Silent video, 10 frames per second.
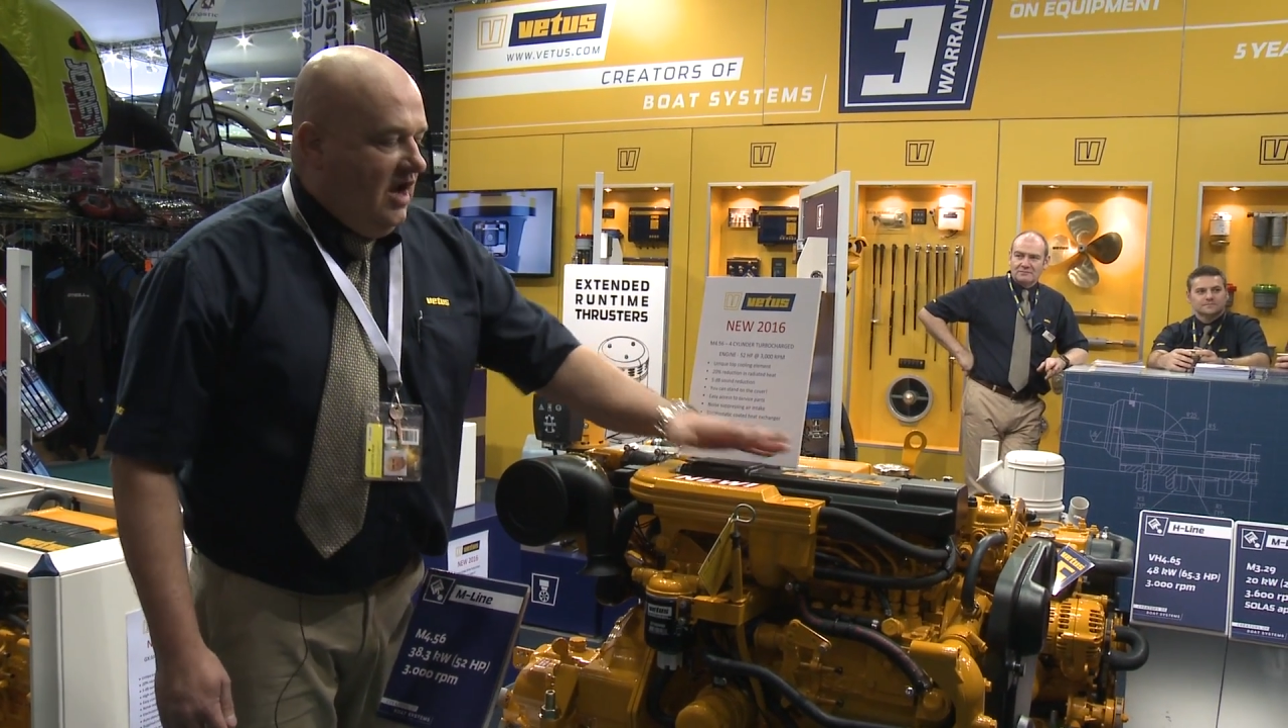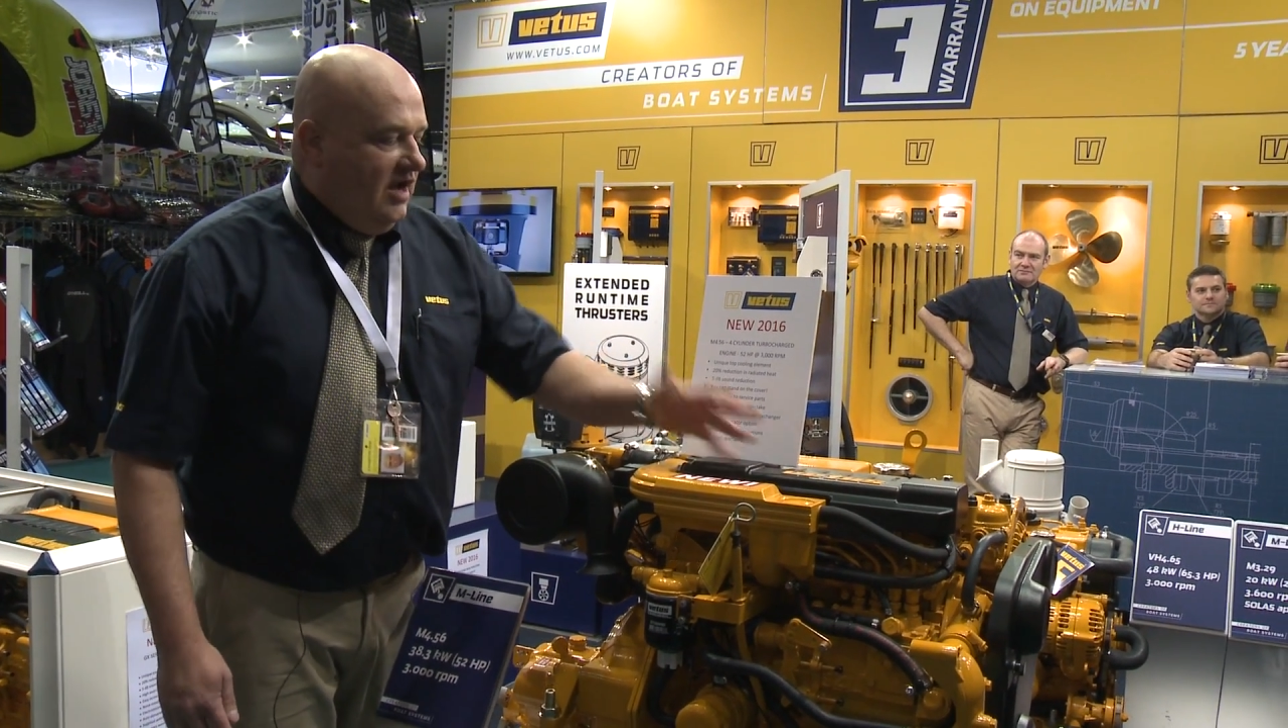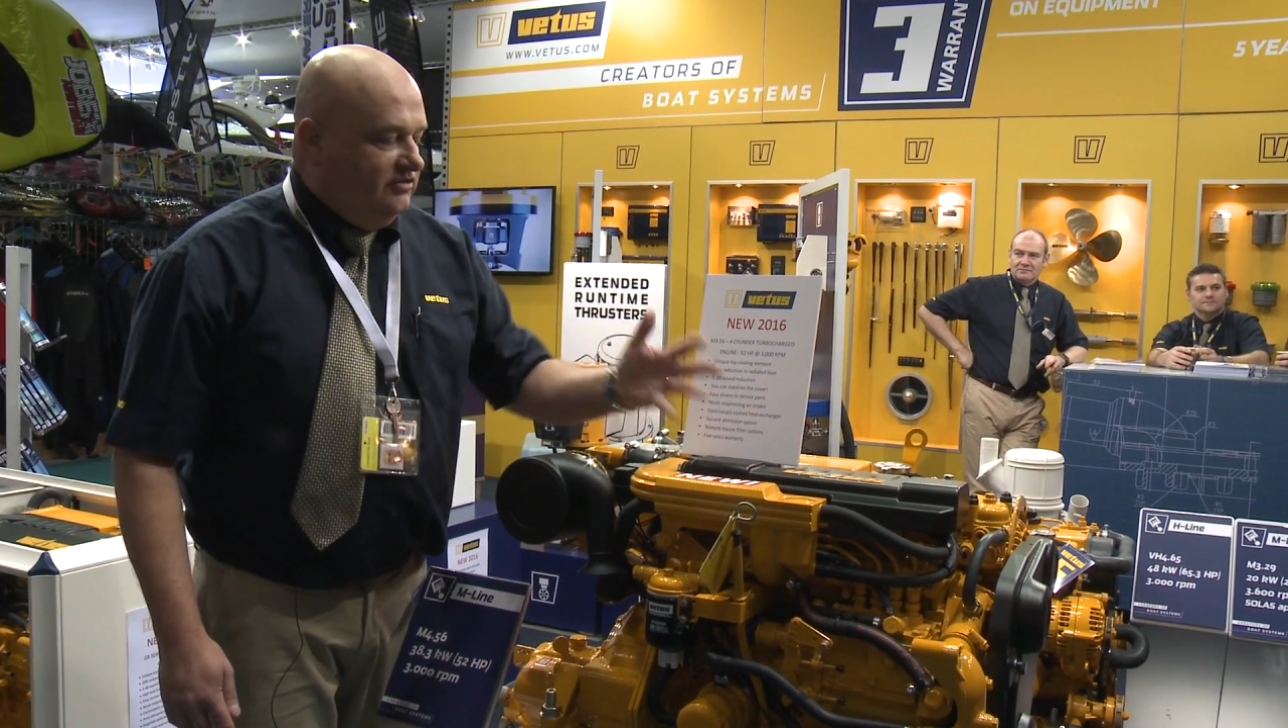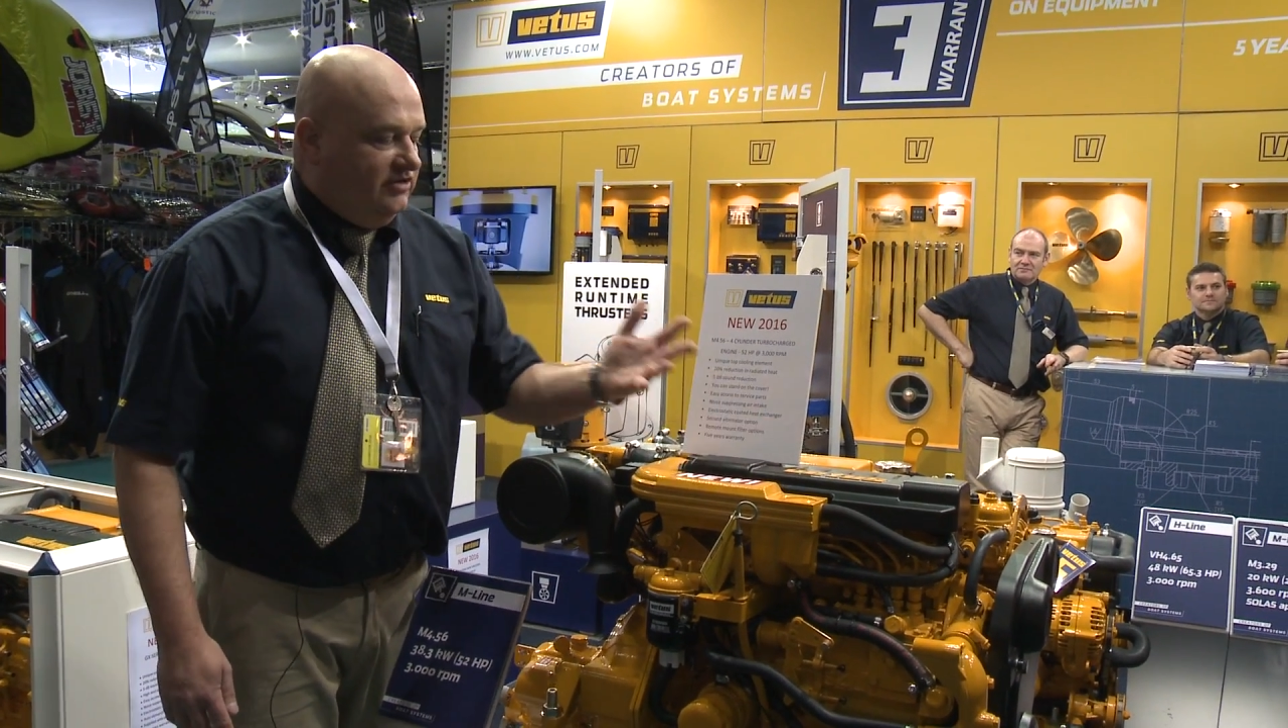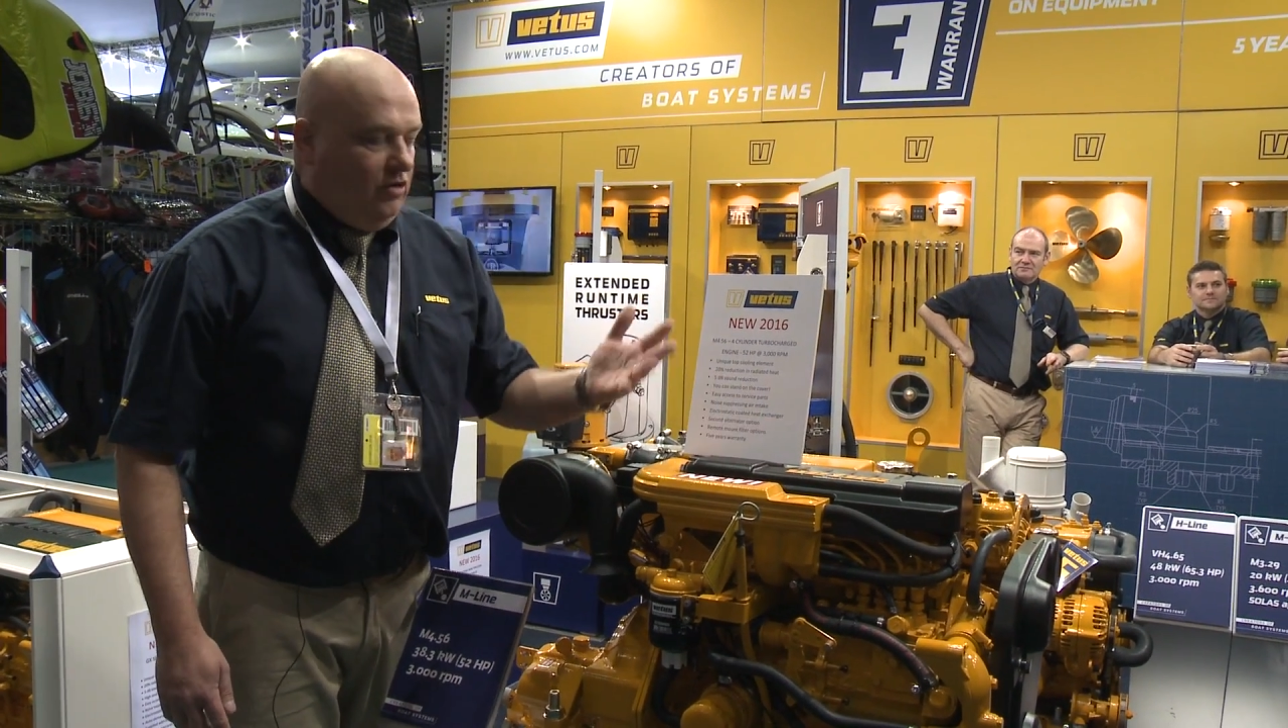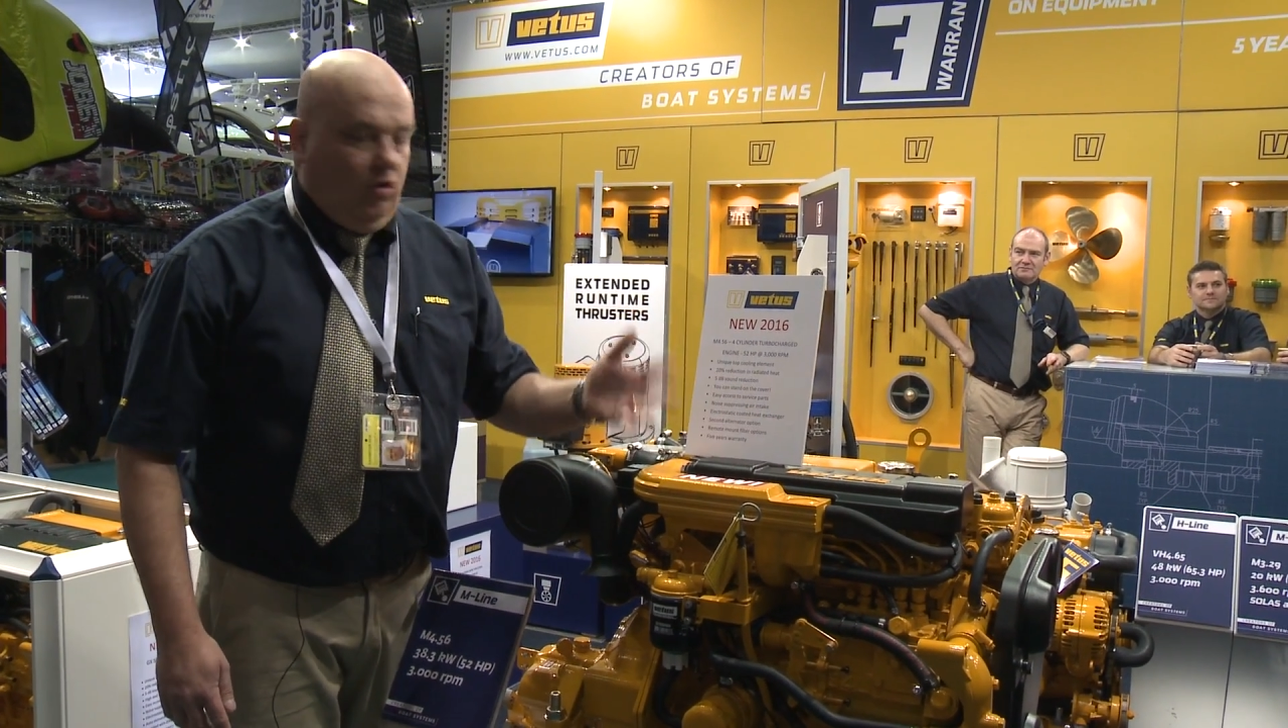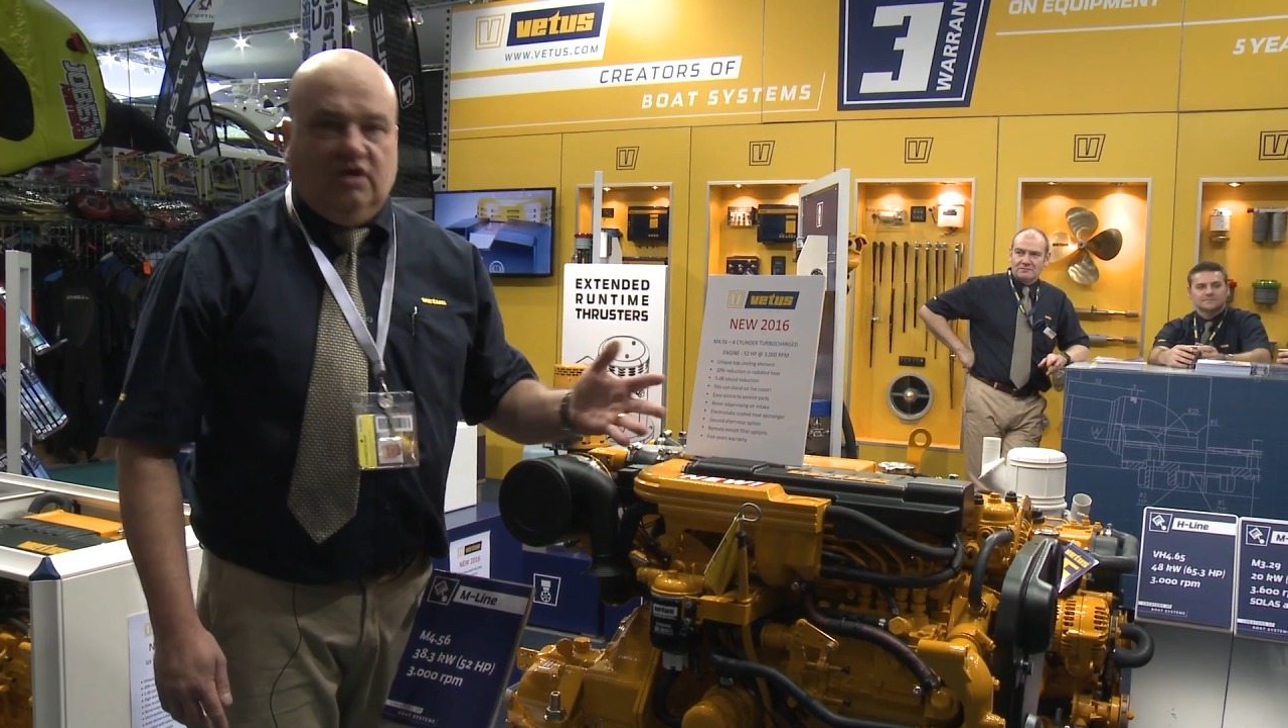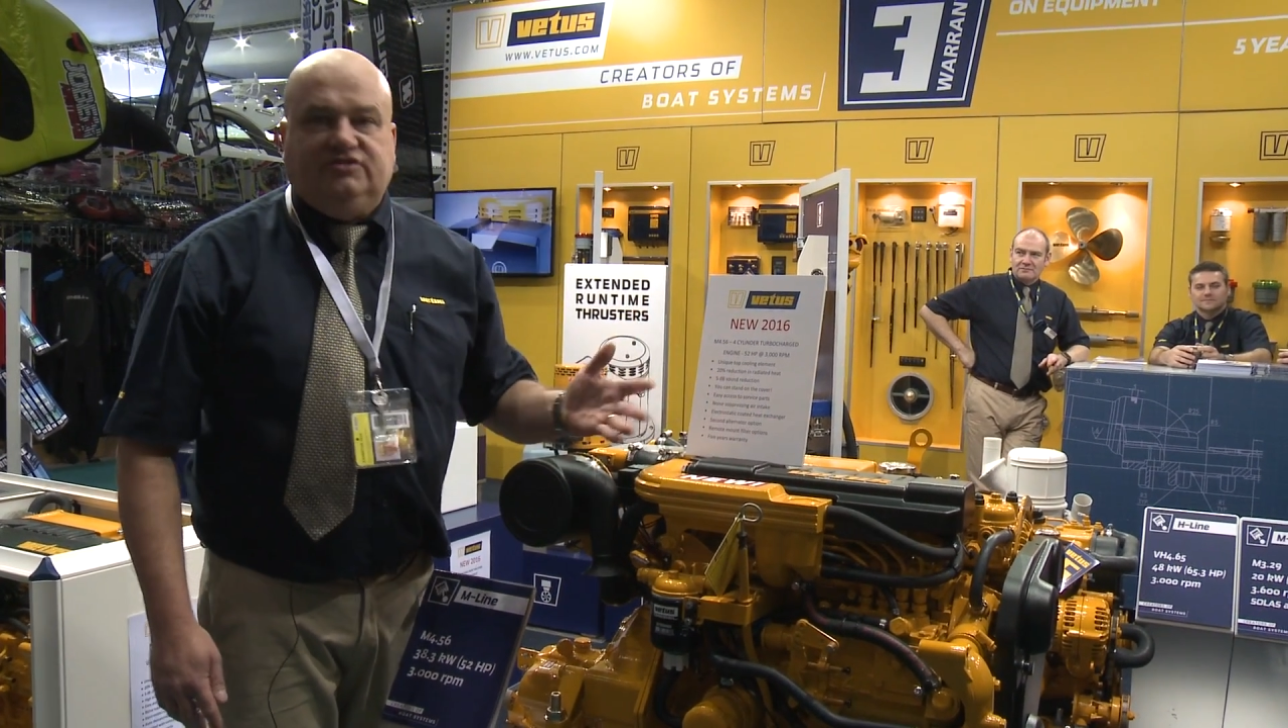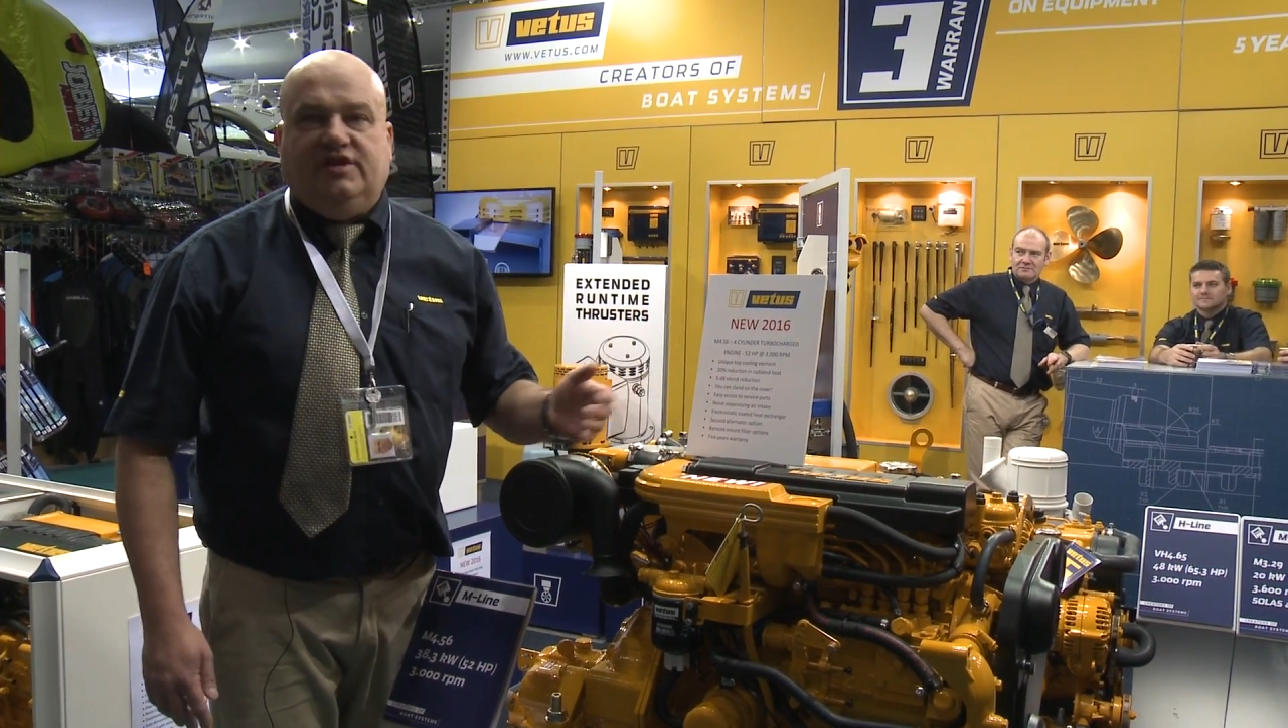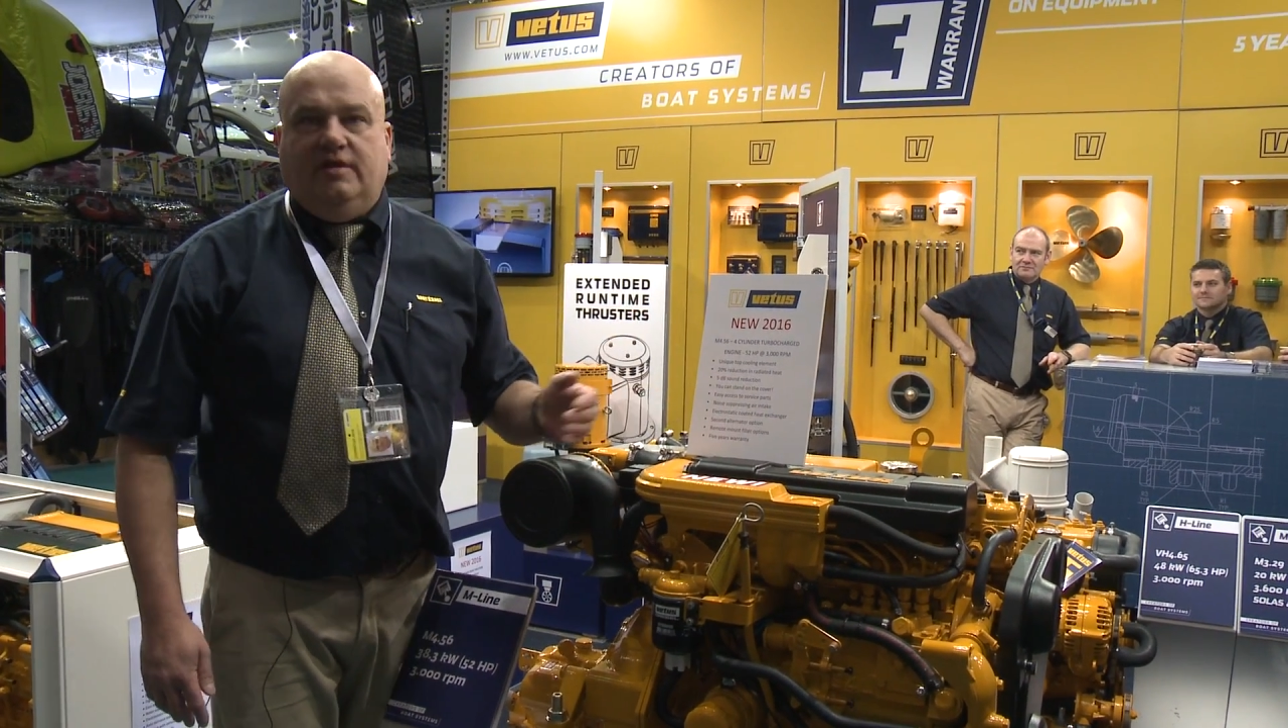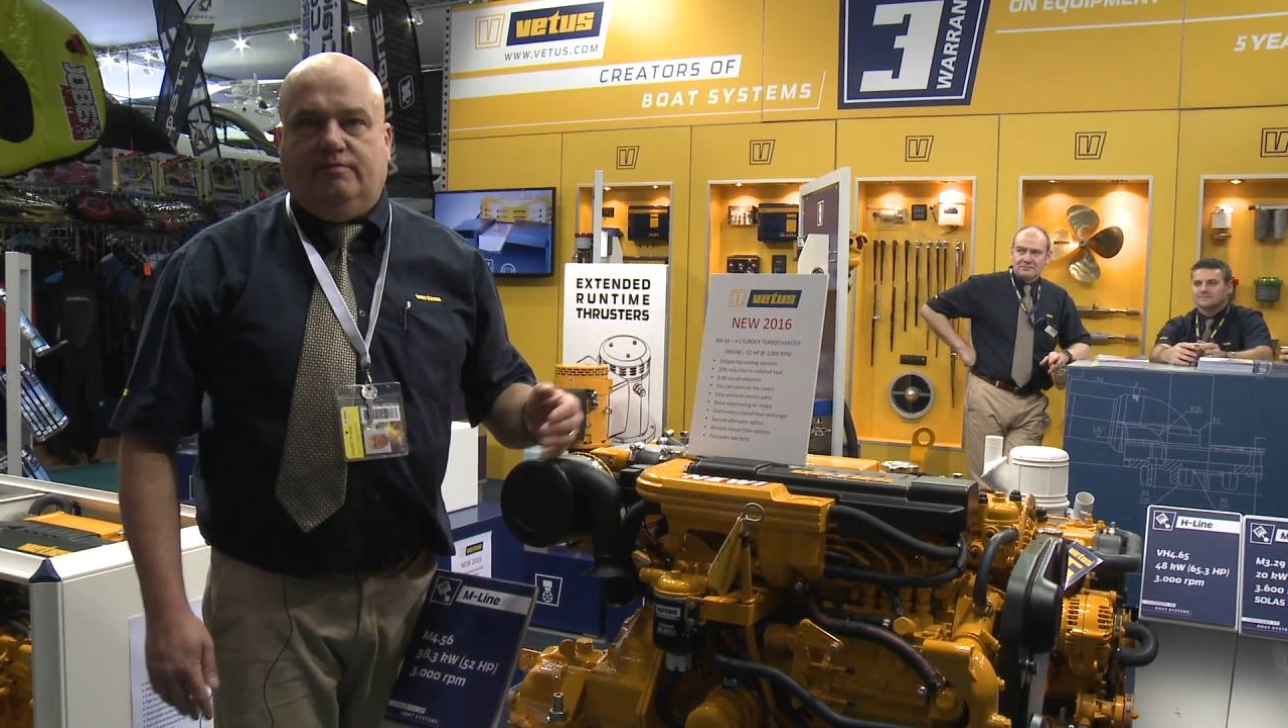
and quality